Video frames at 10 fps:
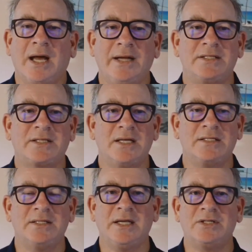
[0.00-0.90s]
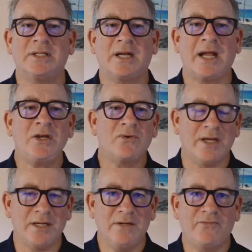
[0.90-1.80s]
I discussed an agent that I
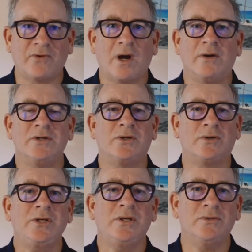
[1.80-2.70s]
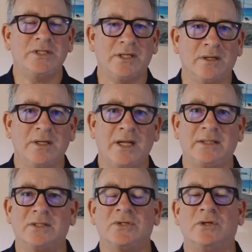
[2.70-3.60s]
created for our internal use here
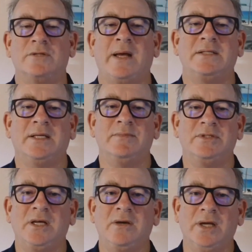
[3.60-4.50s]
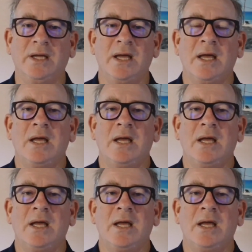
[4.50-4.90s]
at the Sourcepass MCOE